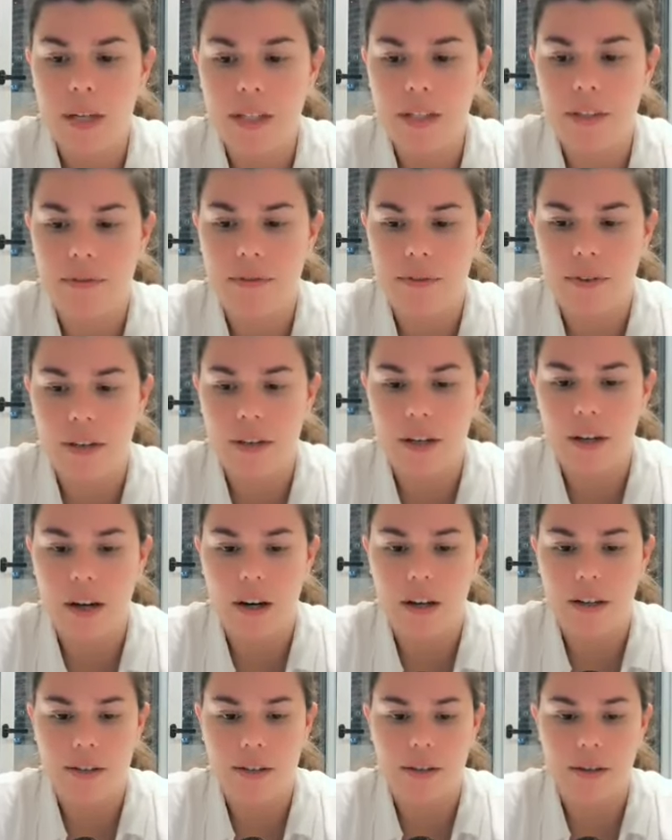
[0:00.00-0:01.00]
BuzzFeed
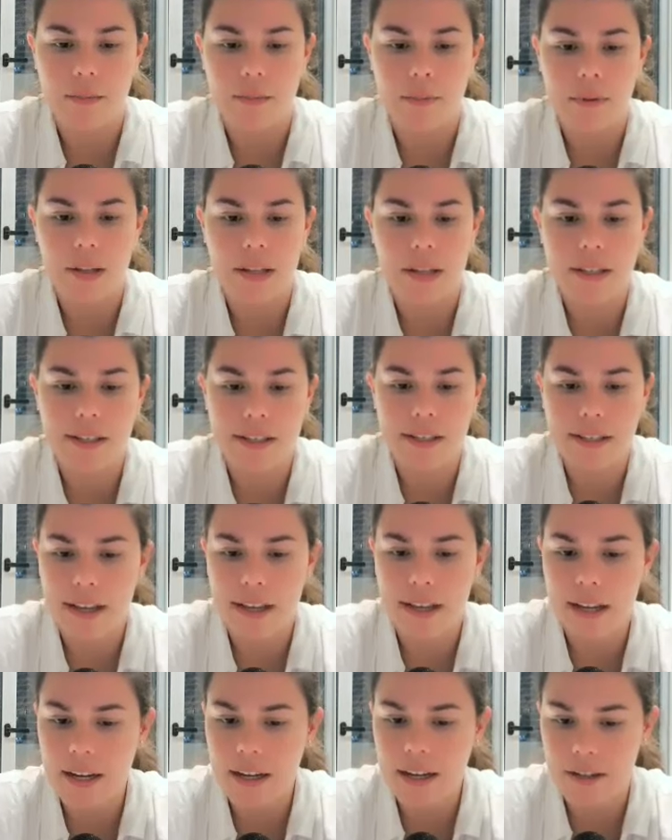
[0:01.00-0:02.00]
gossip,
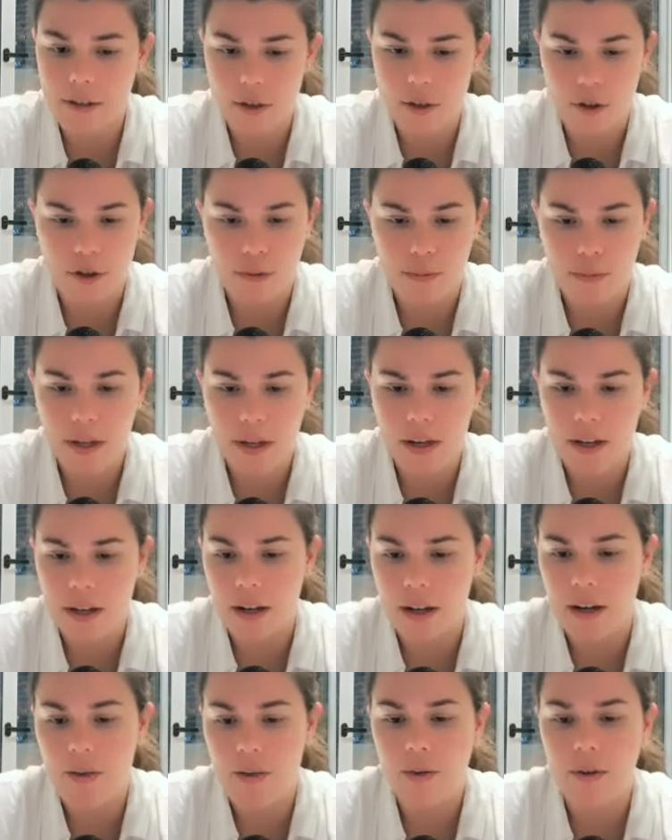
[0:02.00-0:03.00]
insane social
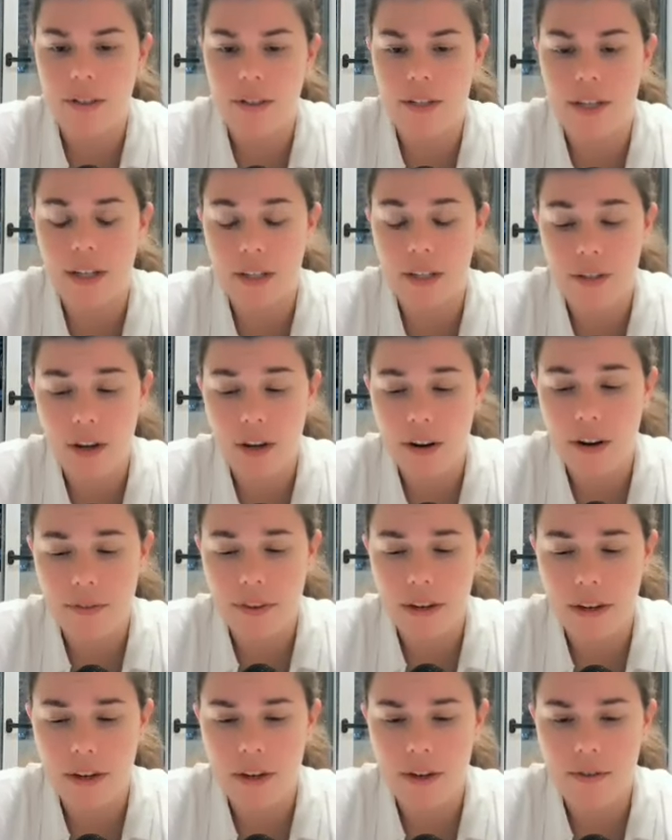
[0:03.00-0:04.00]
media, or TikTok
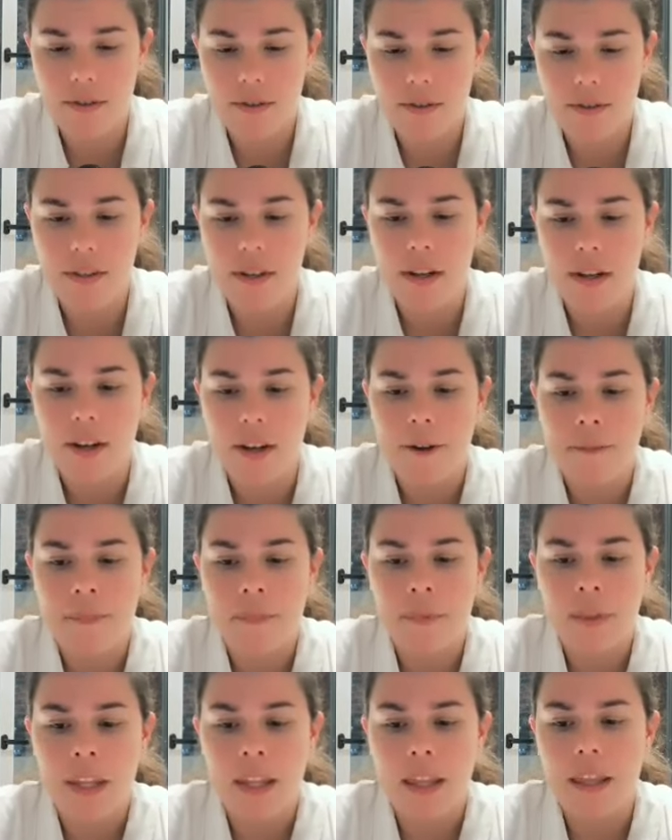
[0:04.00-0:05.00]
videos?
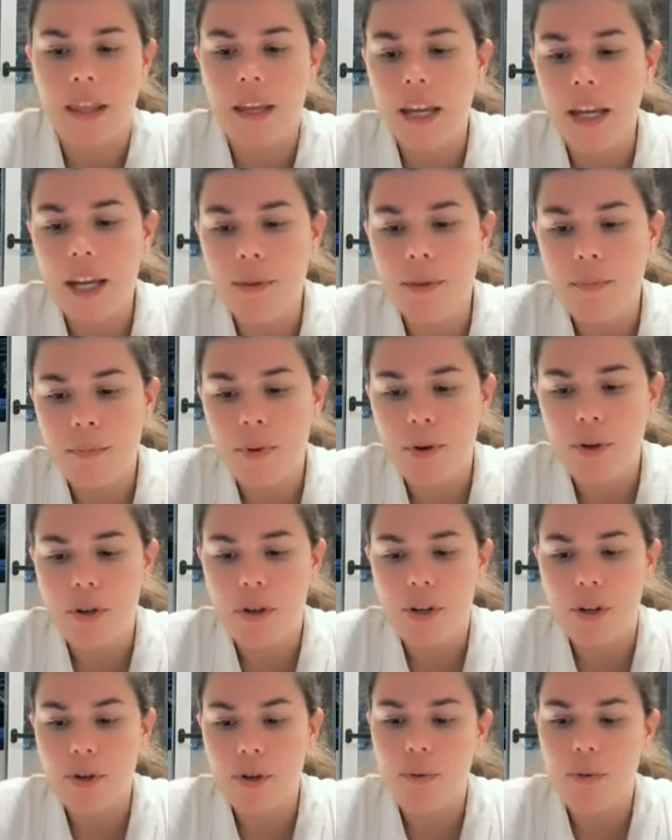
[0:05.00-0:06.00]
The input
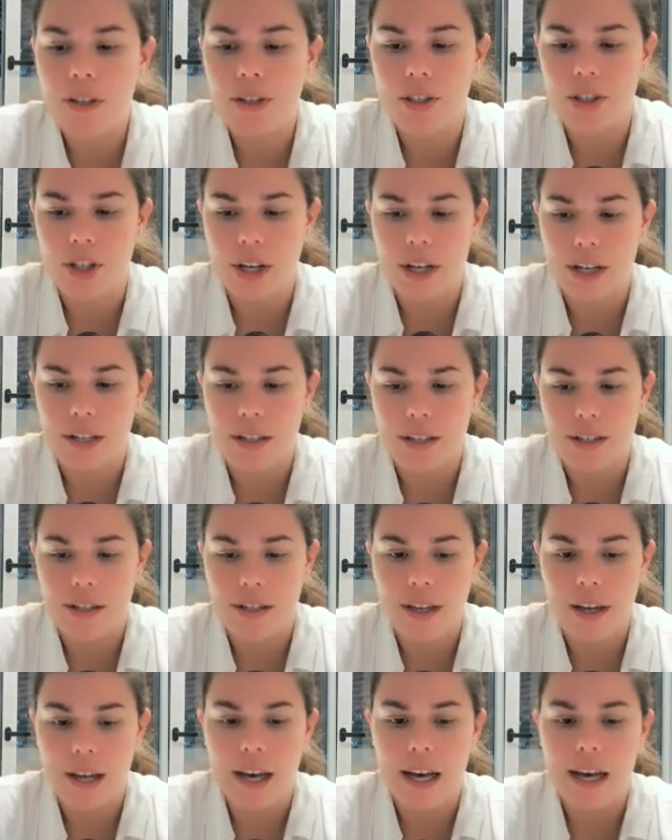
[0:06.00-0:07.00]
you ingest
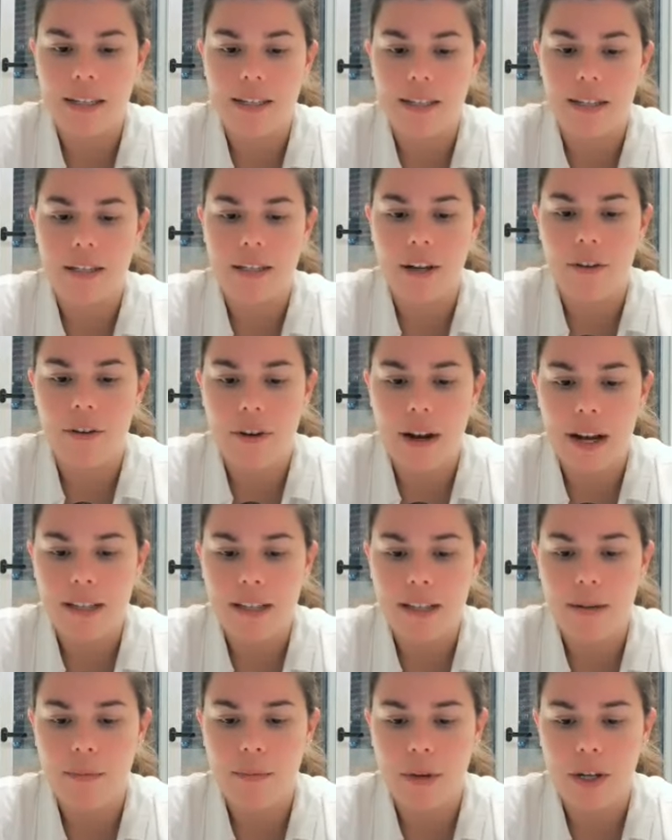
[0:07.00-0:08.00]
has a
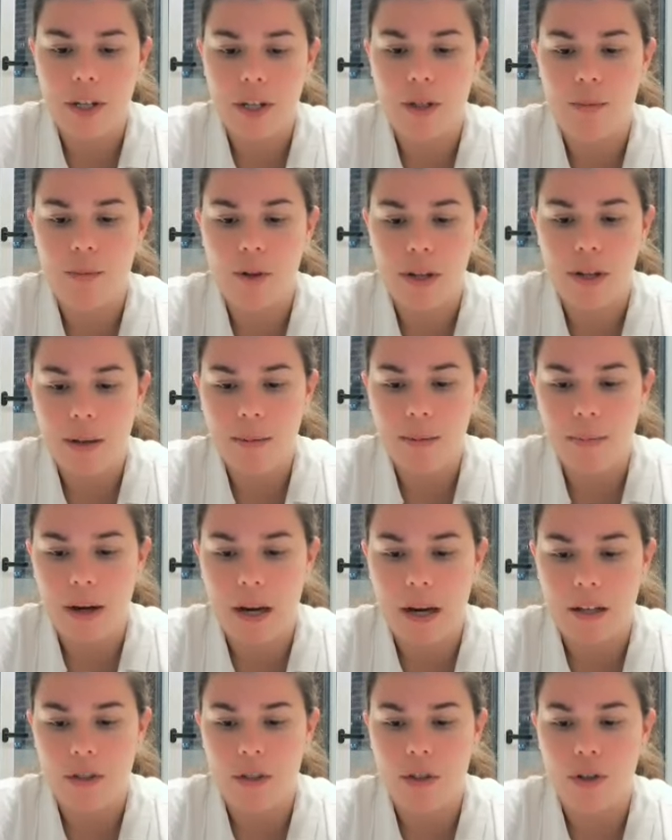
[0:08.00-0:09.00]
direct and measurable
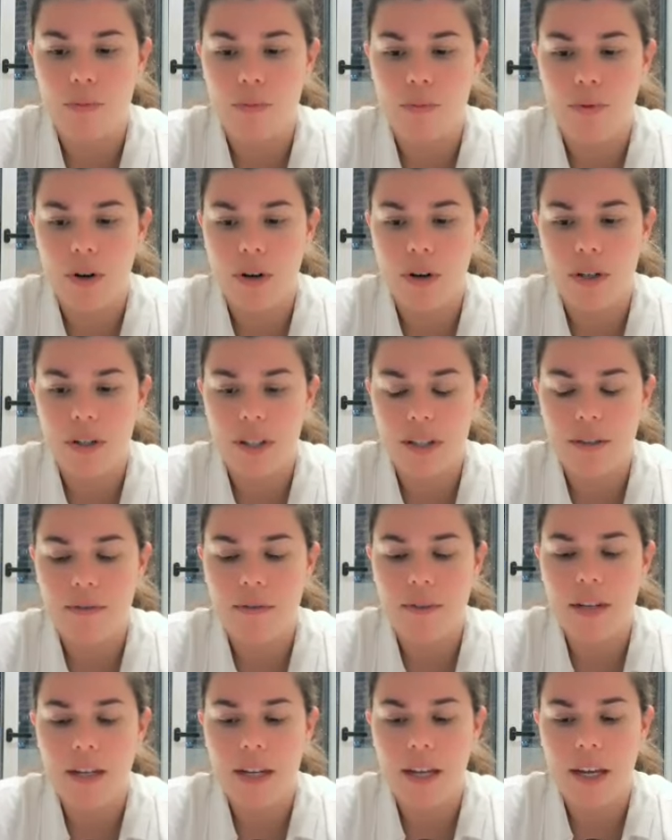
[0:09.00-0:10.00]
impact on your
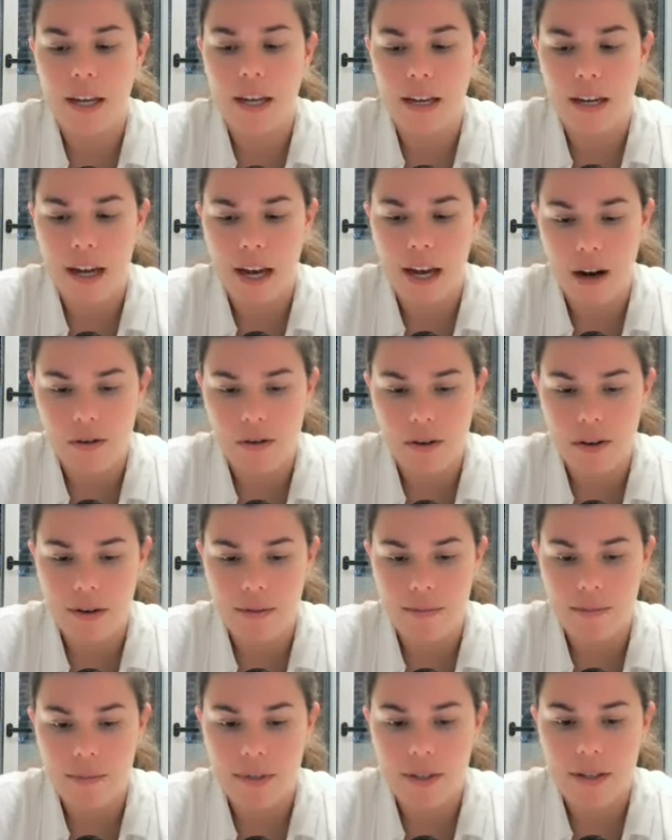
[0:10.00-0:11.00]
productivity and
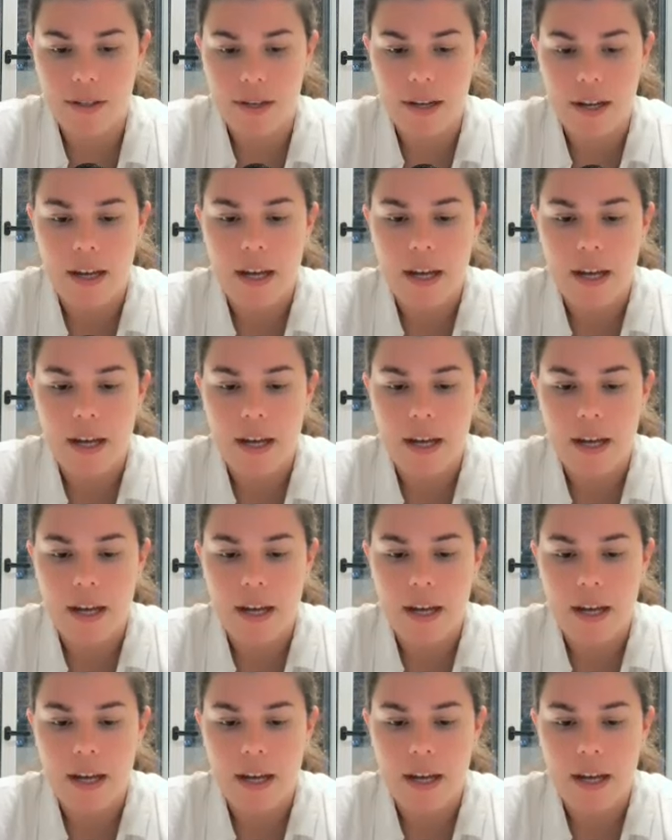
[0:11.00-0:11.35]
outcomes.